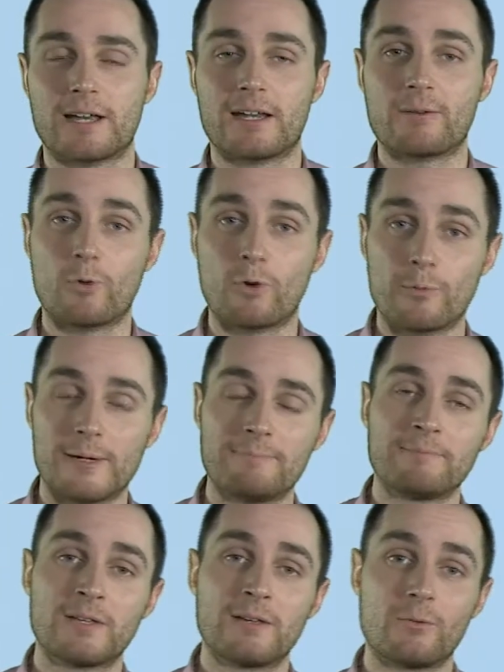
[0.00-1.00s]
getting warmer,
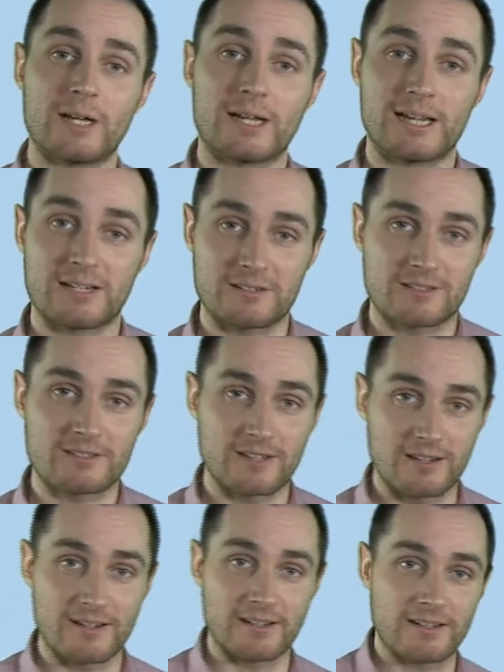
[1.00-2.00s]
we're getting
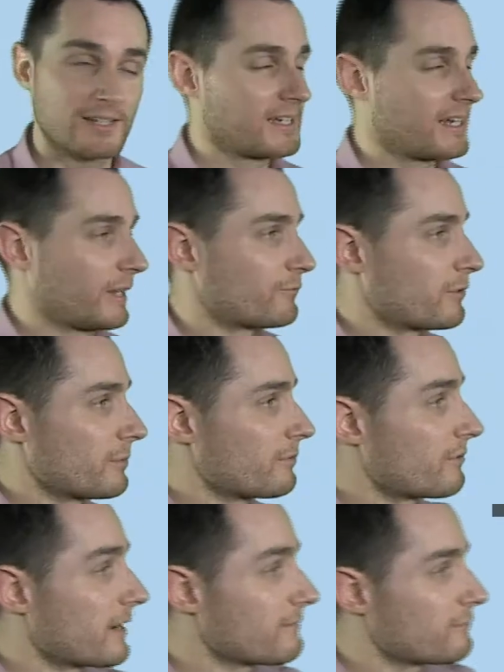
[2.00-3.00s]
sunnier, and from a
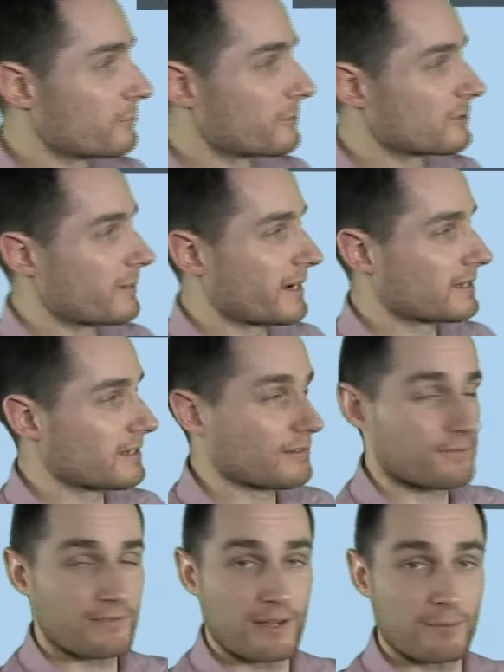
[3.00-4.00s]
rainfall
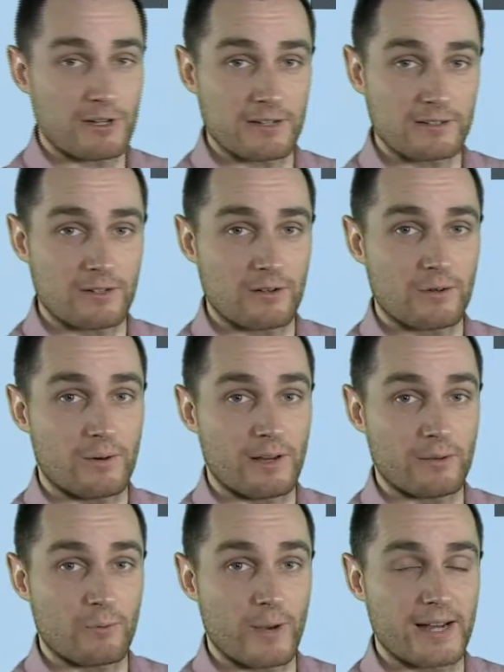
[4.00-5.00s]
perspective, February has got
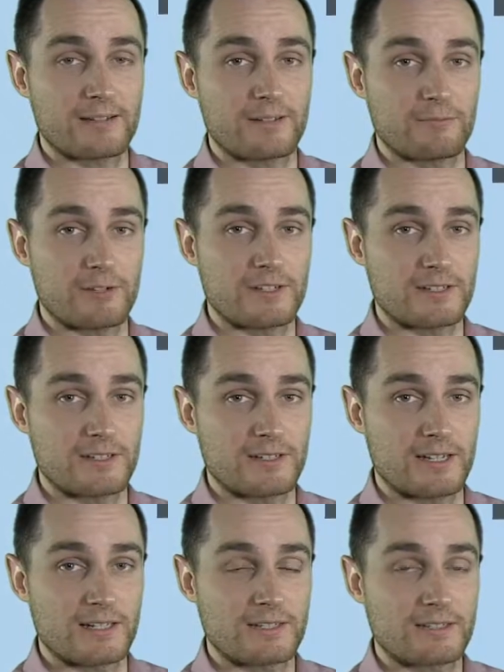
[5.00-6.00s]
quite wet in recent
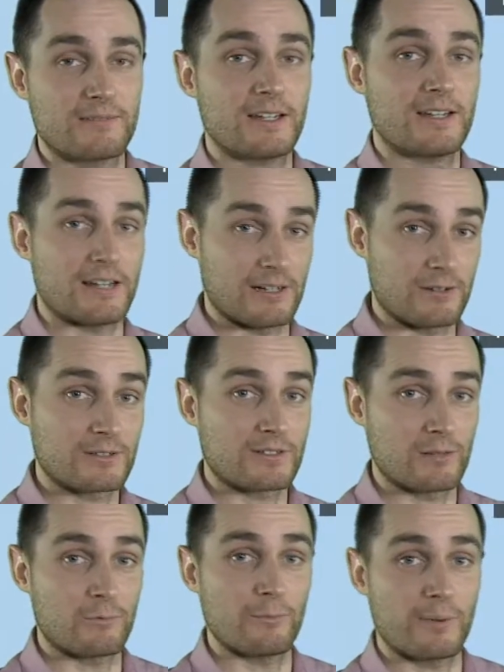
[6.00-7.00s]
years, and it looks
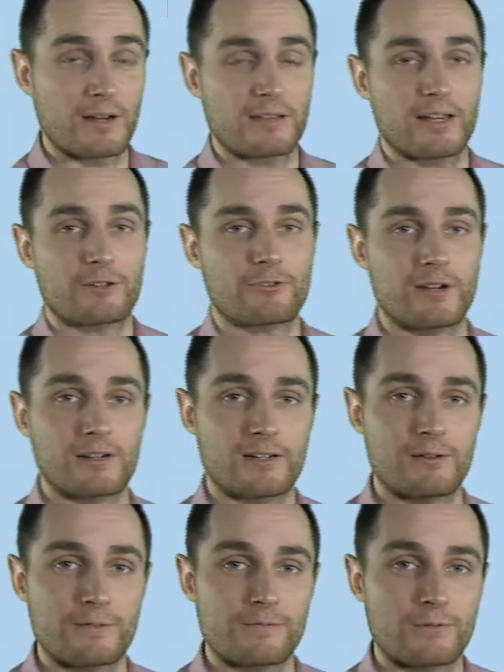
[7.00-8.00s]
like we'll buck that trend
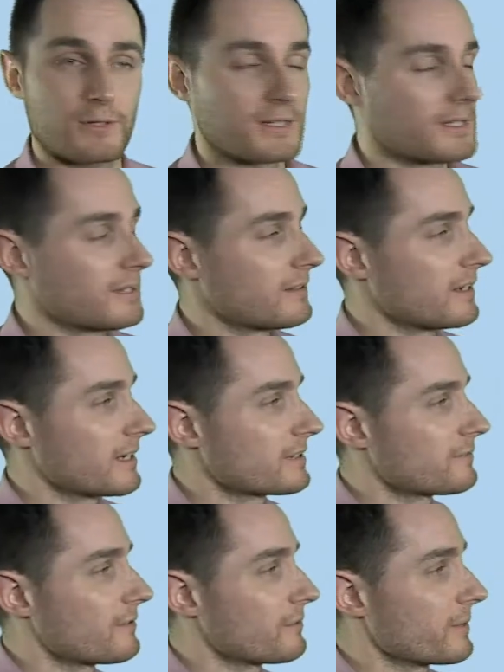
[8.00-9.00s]
going forward in the next
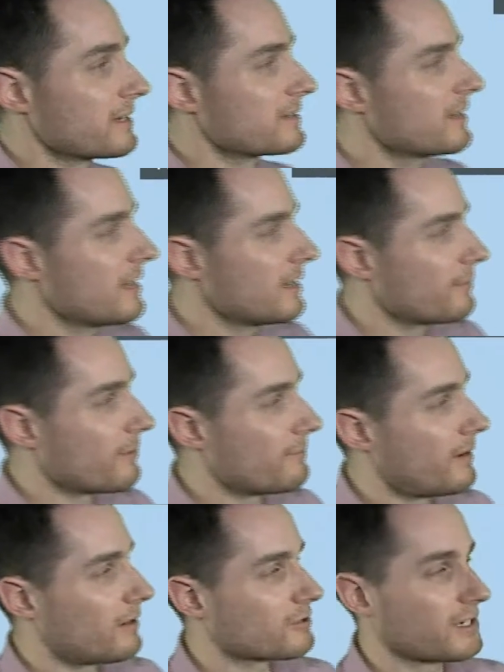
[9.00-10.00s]
few weeks. But
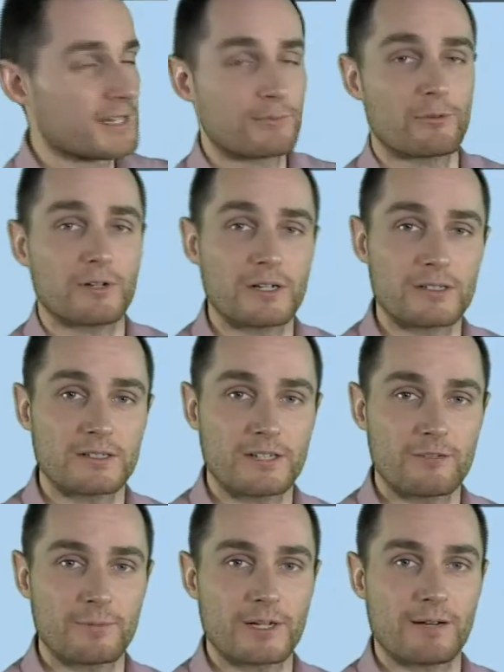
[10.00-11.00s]
March and April, notice
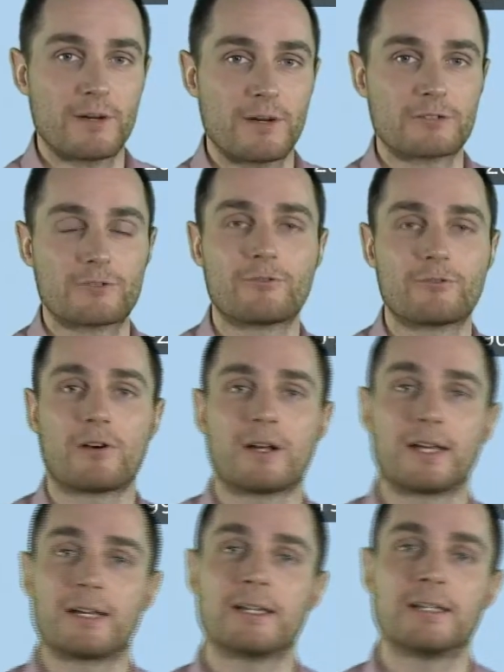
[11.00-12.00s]
they've become much
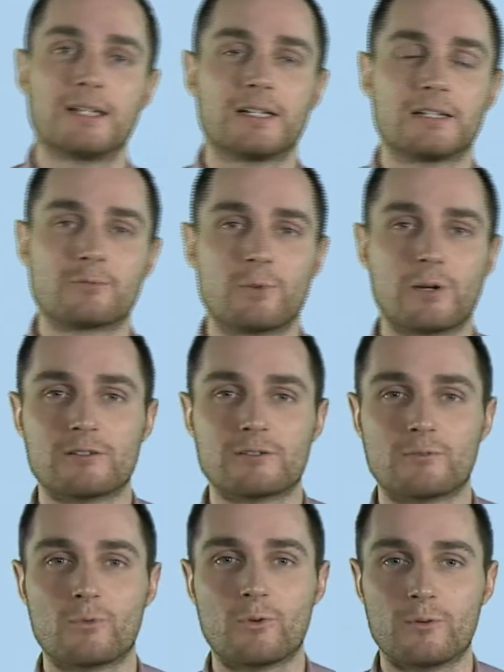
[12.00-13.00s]
drier as well as
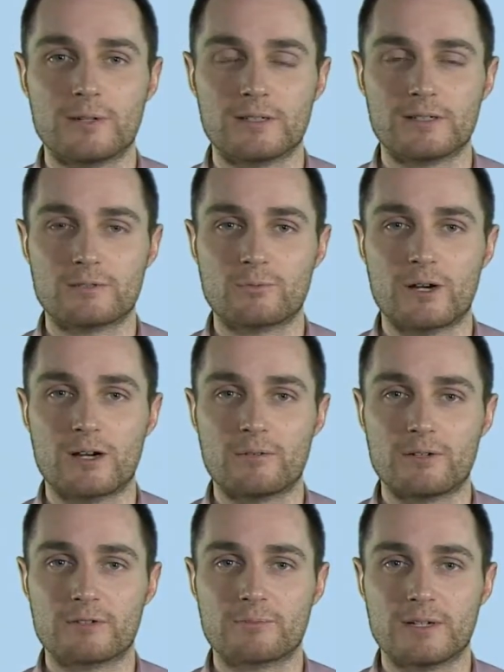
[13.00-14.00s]
warmer as well,
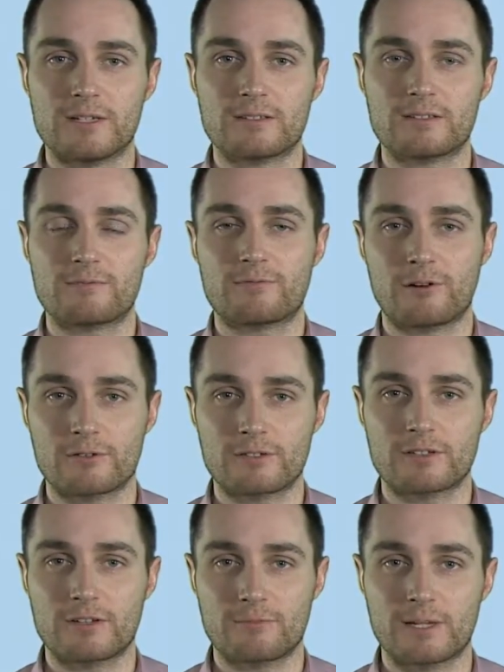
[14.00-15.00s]
which means frosts
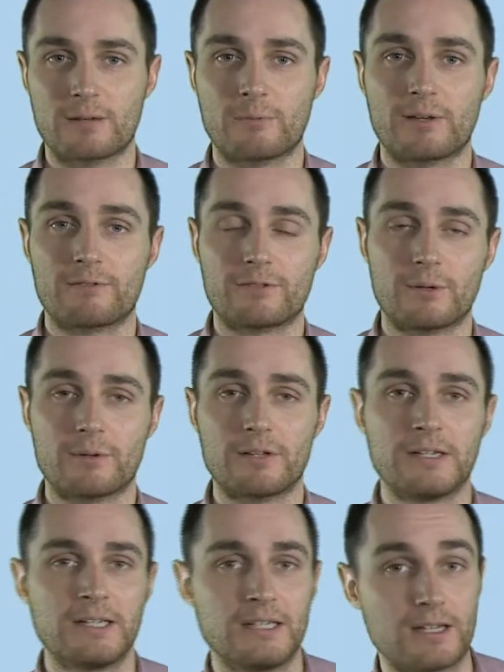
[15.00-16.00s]
have become a bit fewer
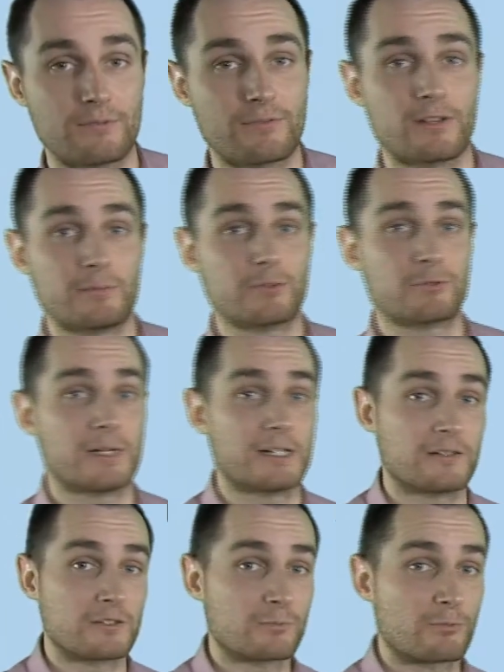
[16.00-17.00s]
and further between in
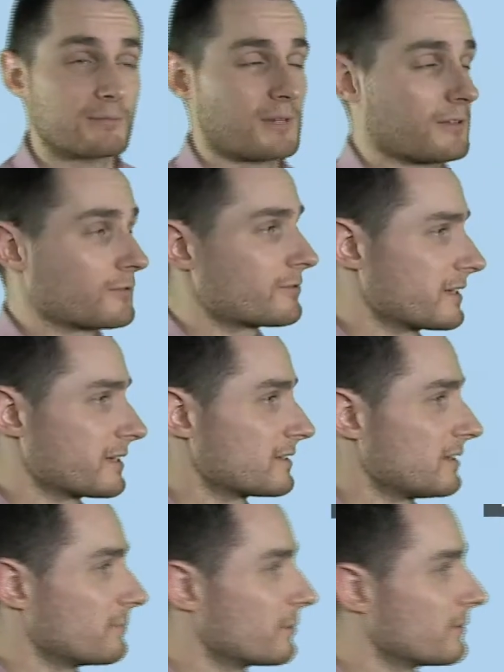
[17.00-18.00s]
the spring months, for
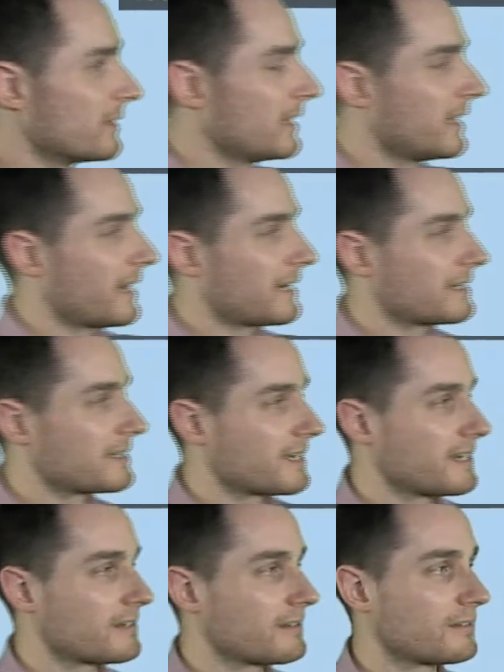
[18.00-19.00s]
example. And
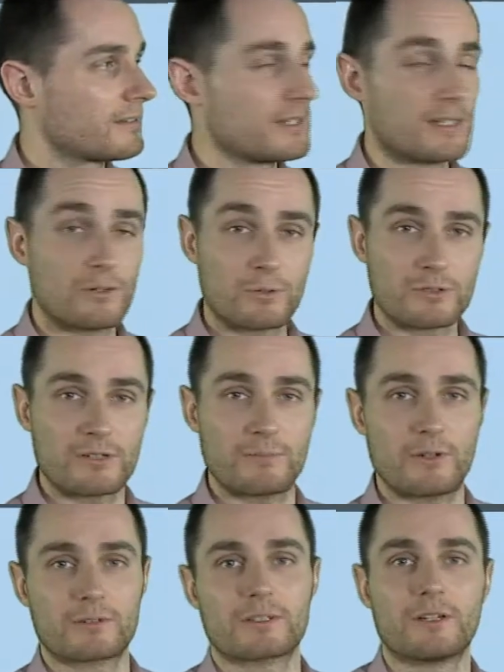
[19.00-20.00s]
indeed, the autumn,
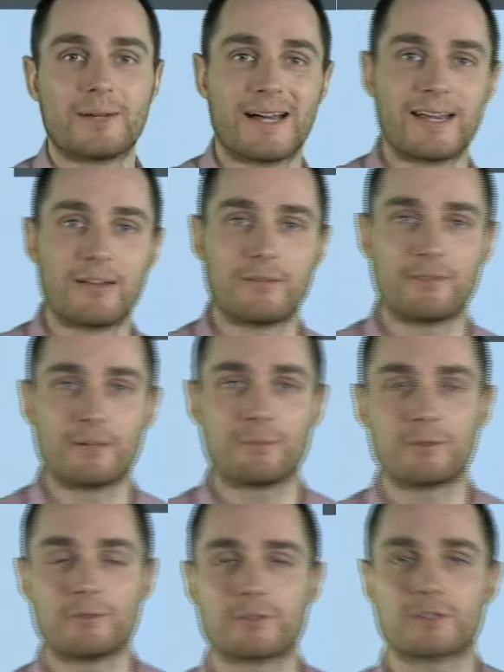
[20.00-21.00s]
October and November,
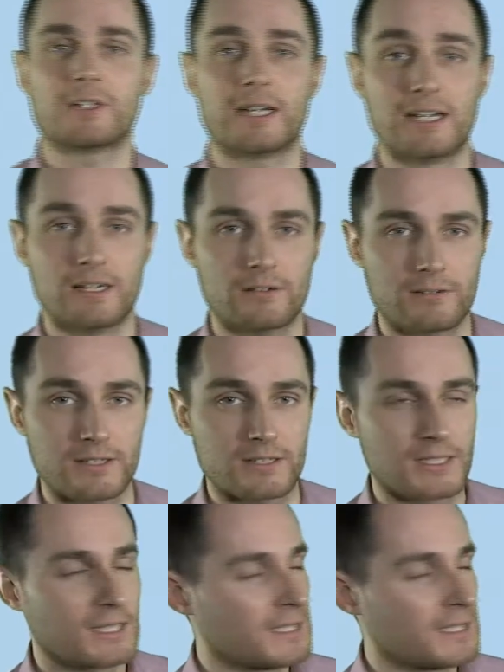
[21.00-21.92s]
also seeing an increase